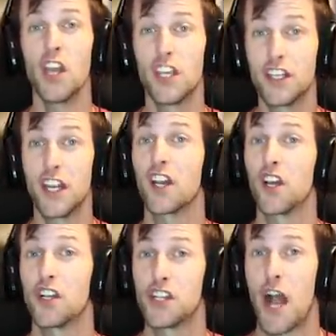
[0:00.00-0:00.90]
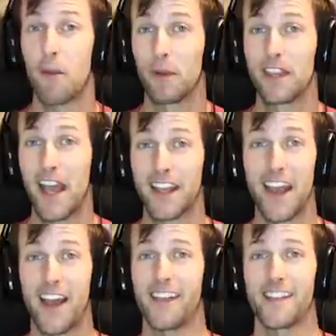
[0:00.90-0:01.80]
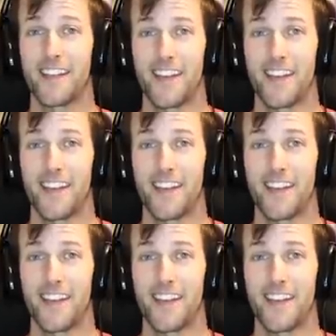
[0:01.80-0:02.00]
you did a good job with that guess.